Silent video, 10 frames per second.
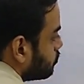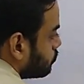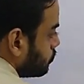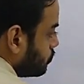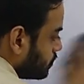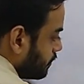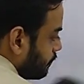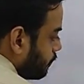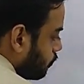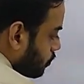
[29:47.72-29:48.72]
So
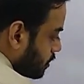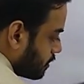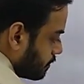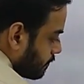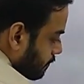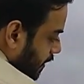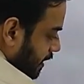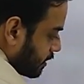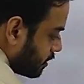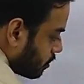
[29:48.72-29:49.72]
the fourth
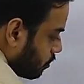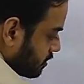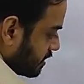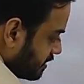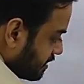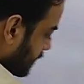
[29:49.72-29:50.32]
factor causing